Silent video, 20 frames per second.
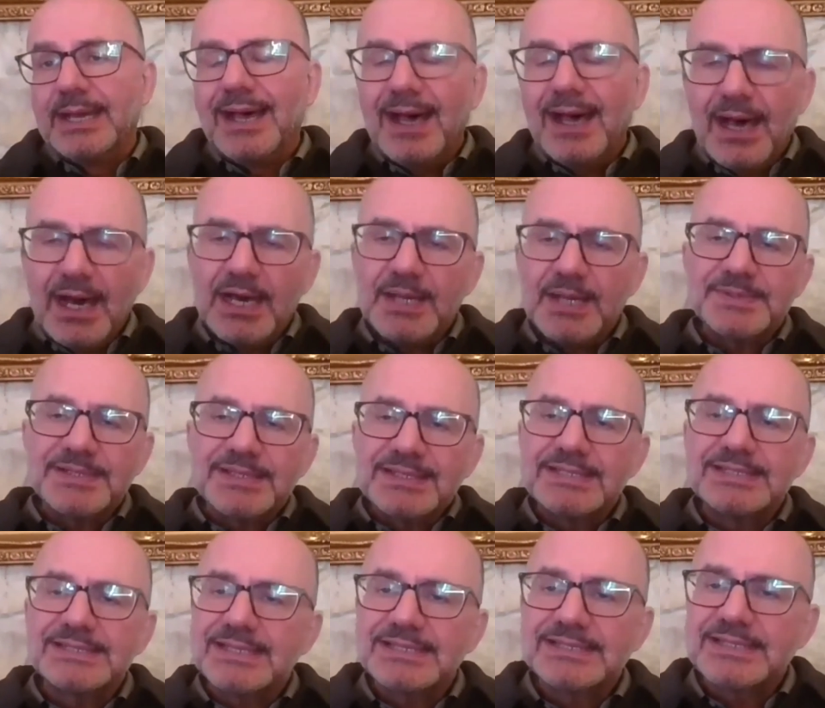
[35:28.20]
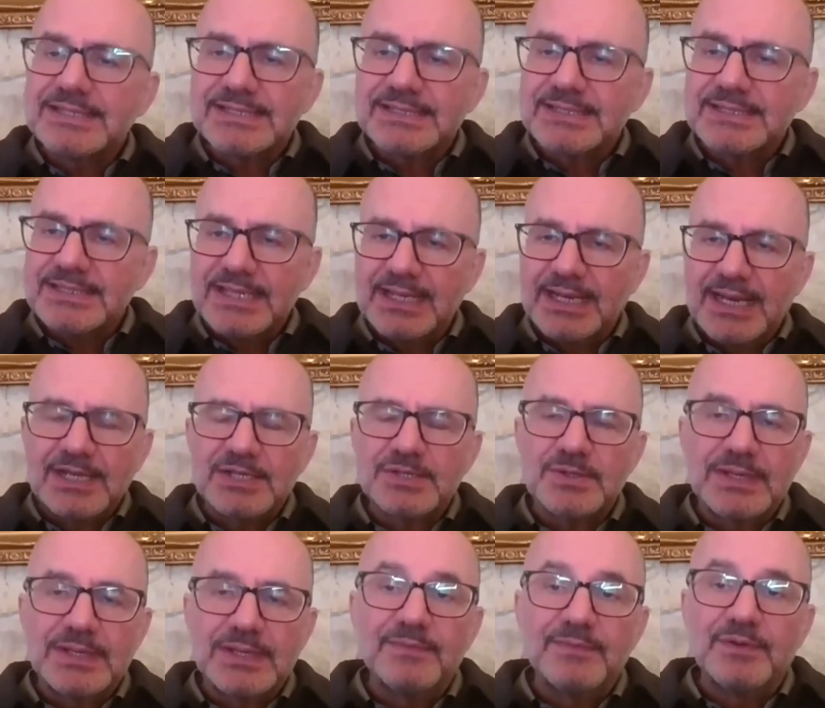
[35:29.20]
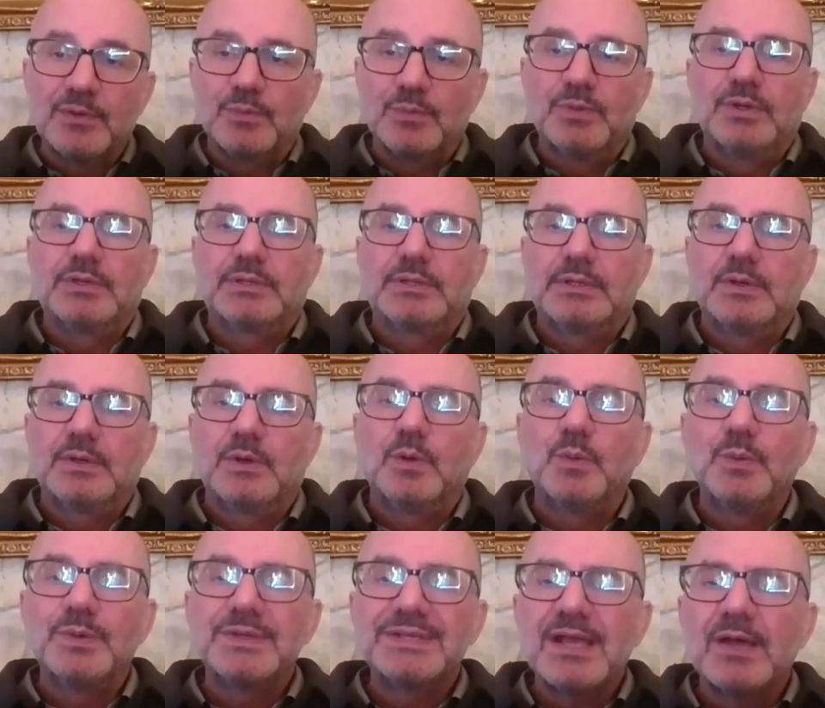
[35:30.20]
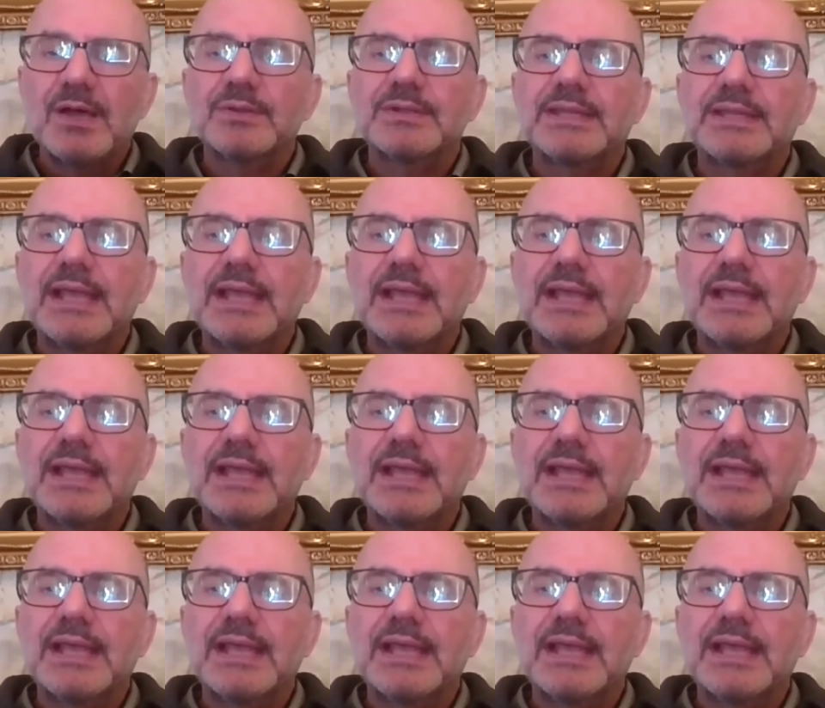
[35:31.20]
it exists here actually everywhere without